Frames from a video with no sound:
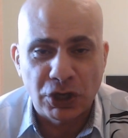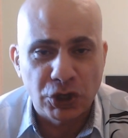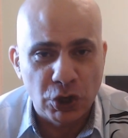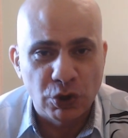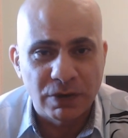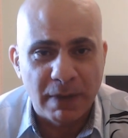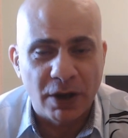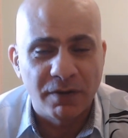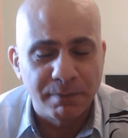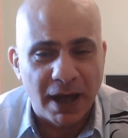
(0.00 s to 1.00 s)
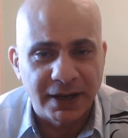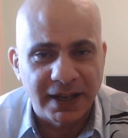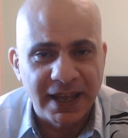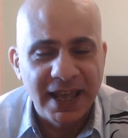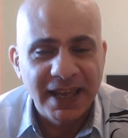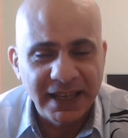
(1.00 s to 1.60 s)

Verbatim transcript: a huge amount of money